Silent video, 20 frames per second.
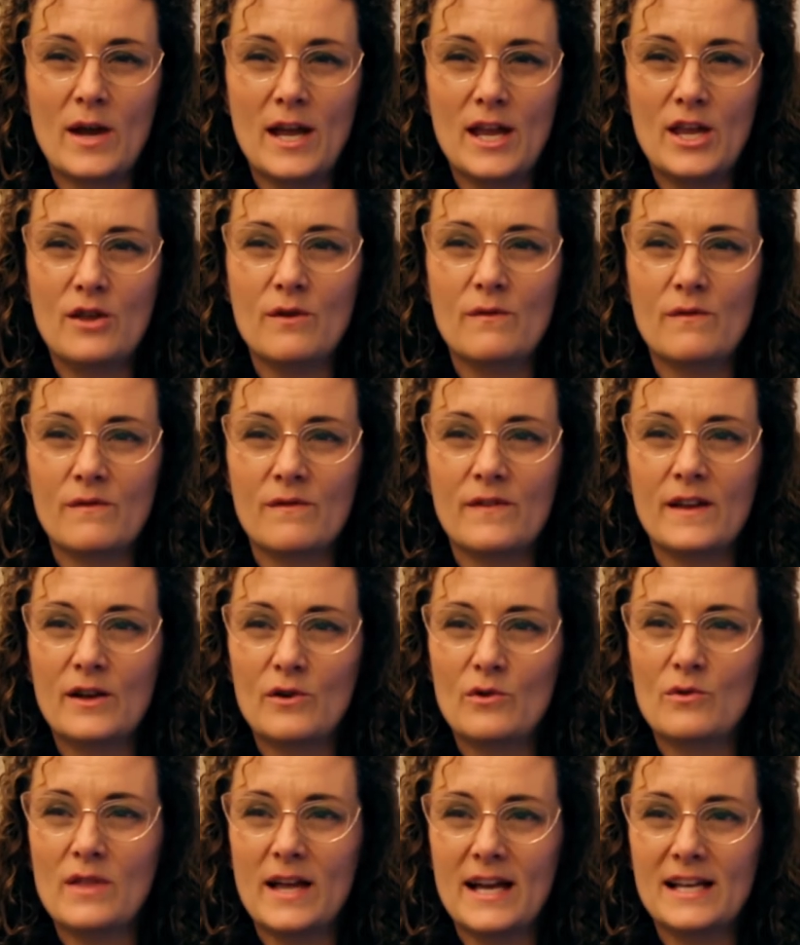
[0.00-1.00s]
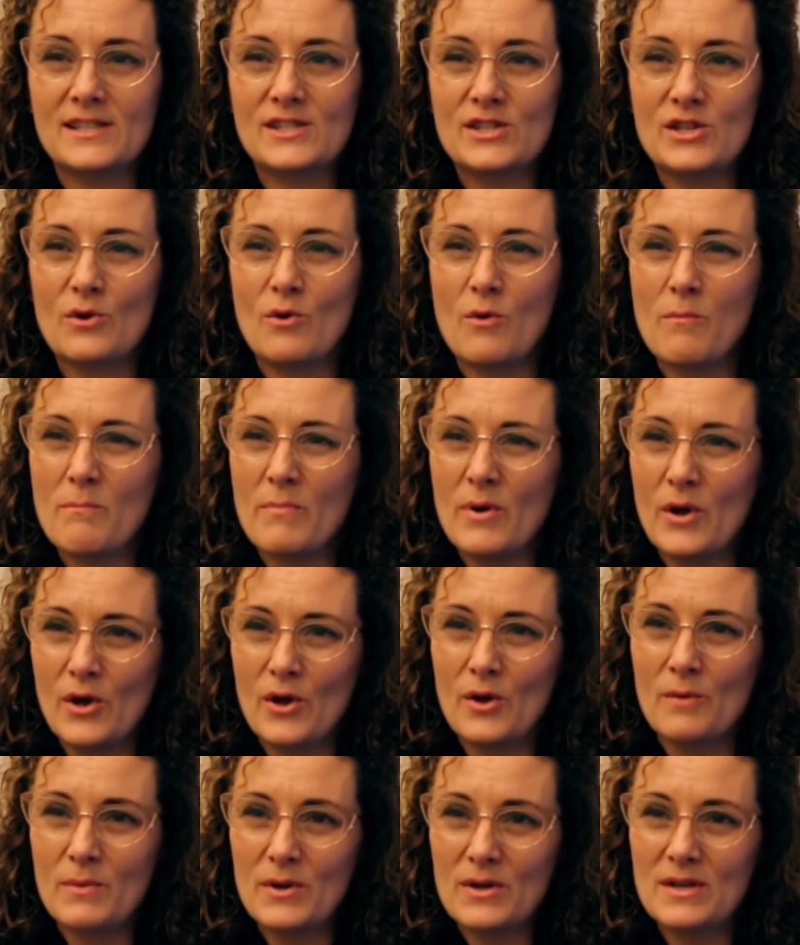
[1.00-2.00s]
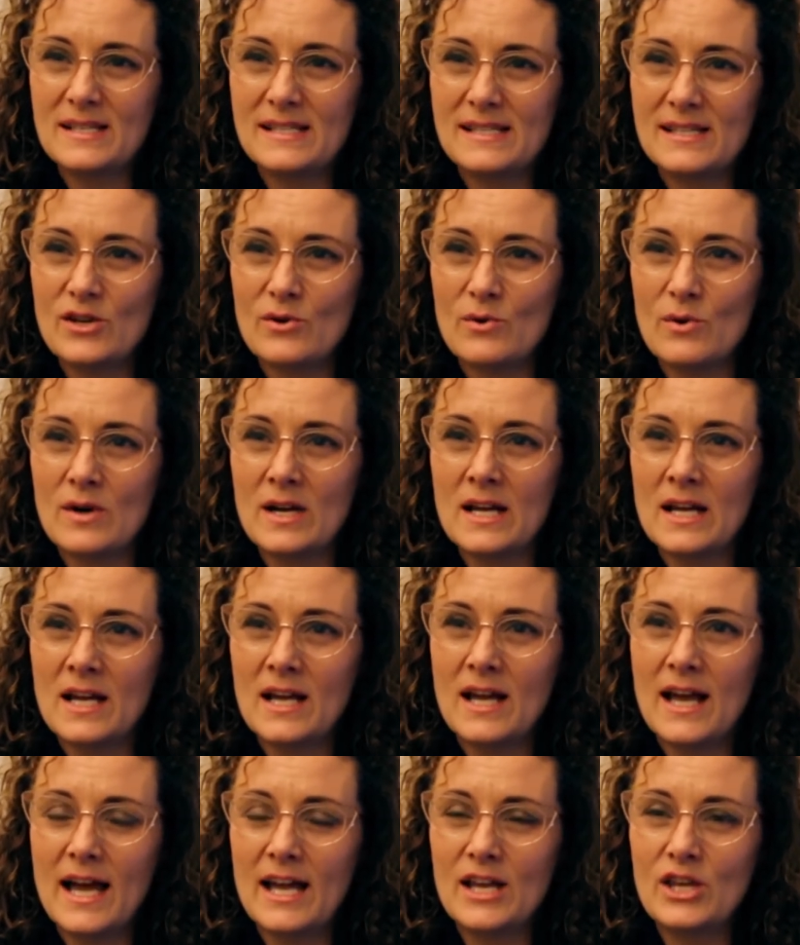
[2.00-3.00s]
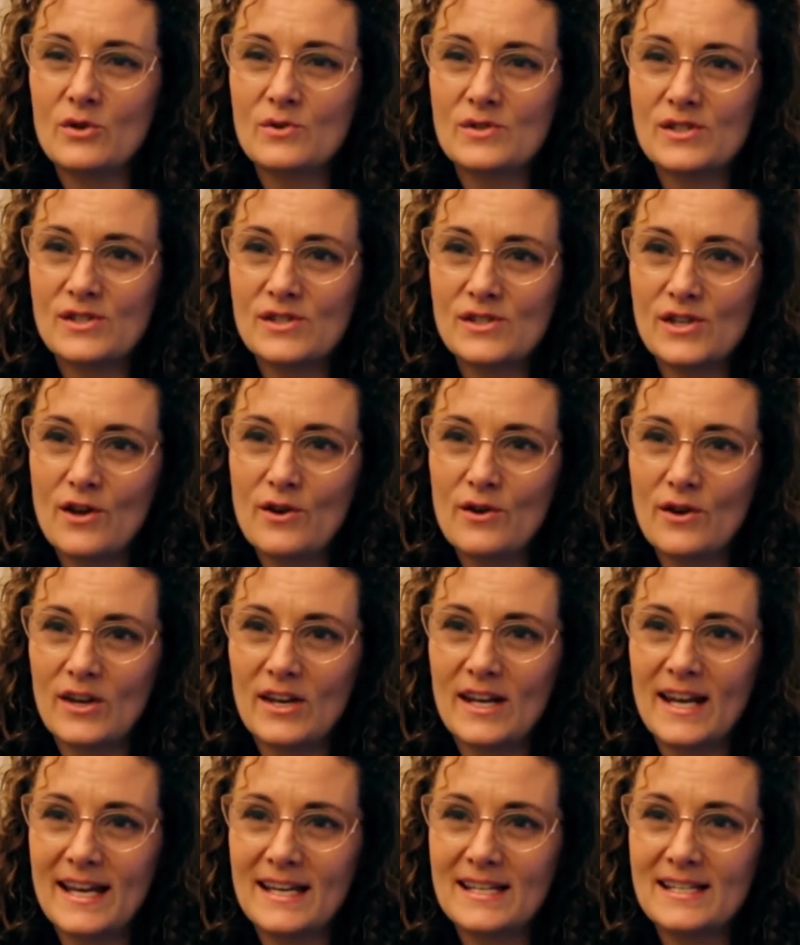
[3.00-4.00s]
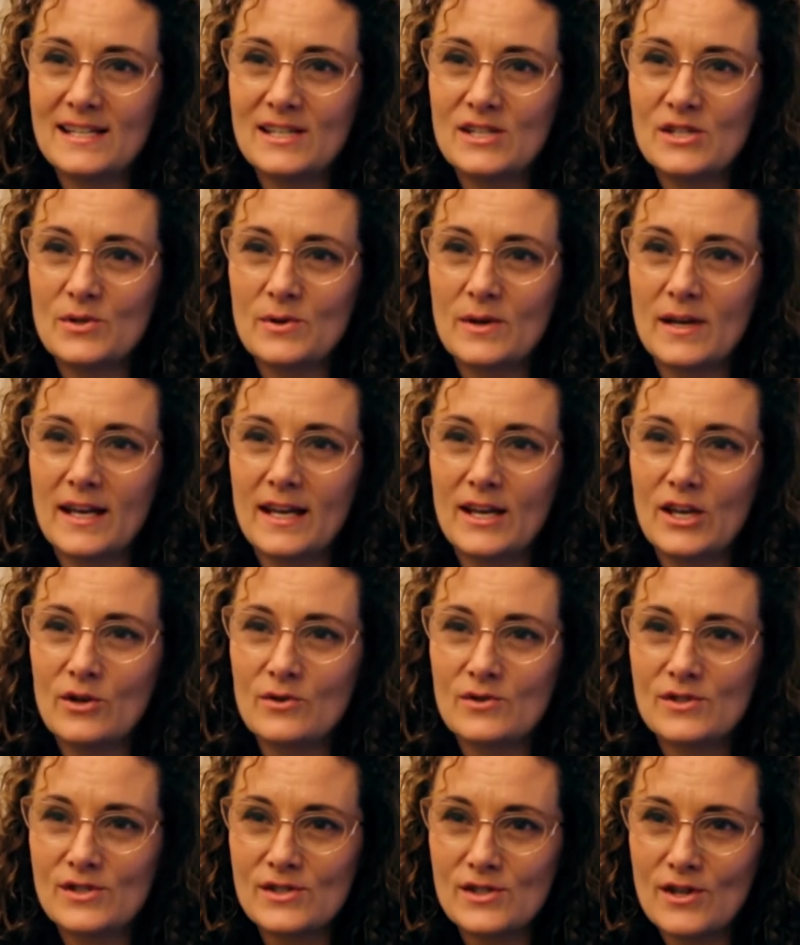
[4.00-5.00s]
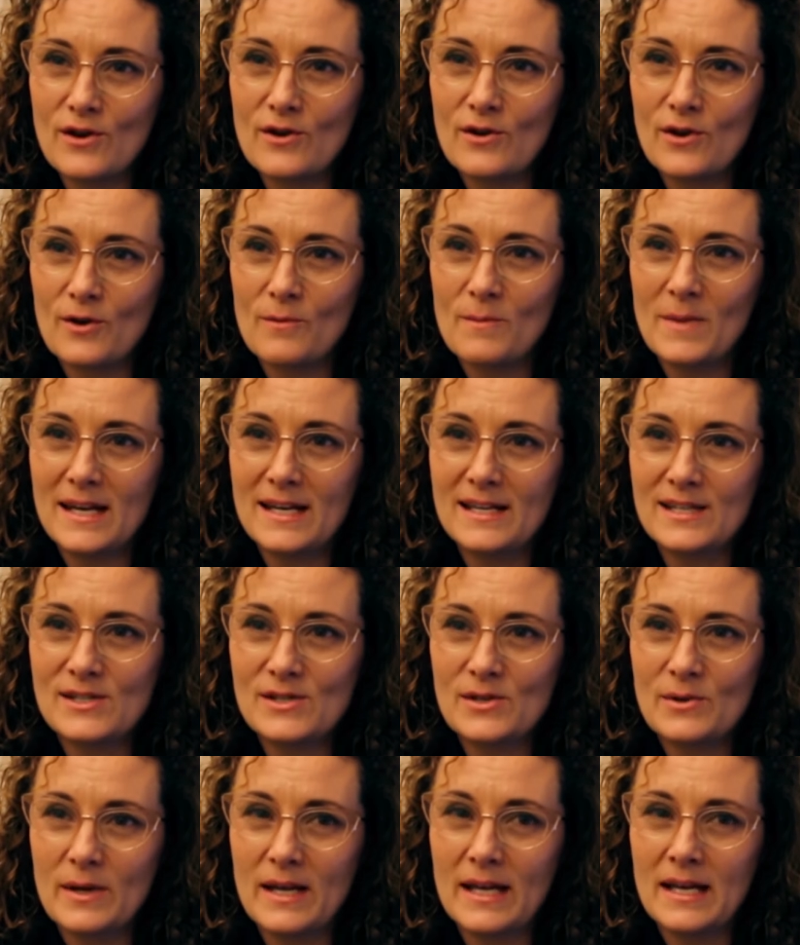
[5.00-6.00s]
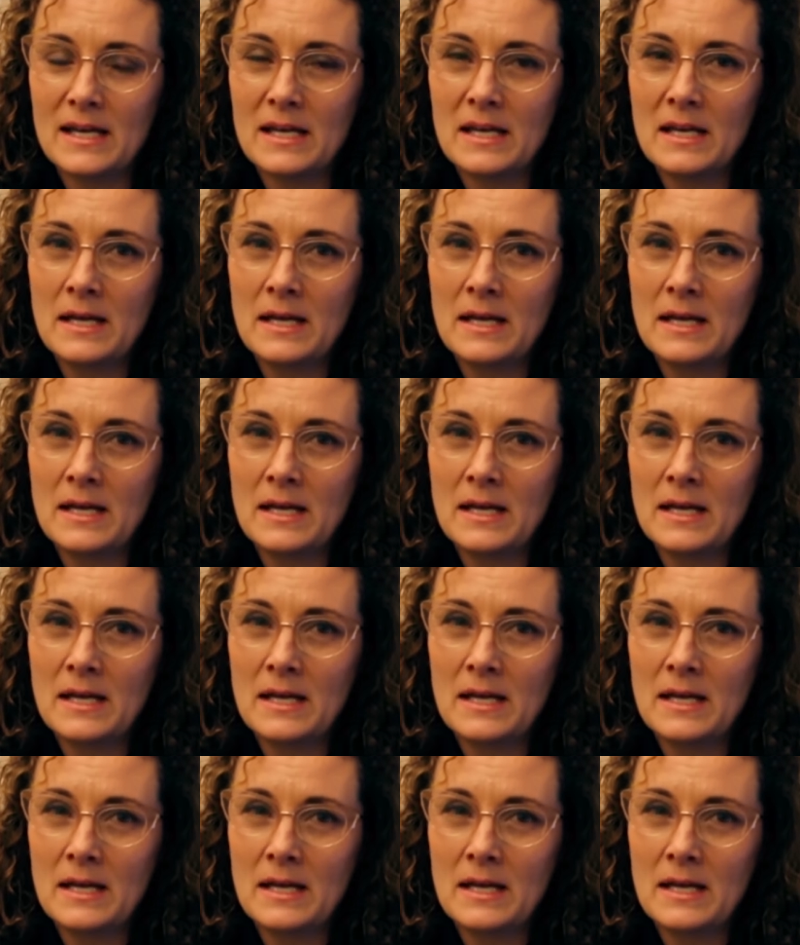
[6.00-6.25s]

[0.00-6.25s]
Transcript: where you feel that's your purpose, and you're so connected to it and you're so committed to it.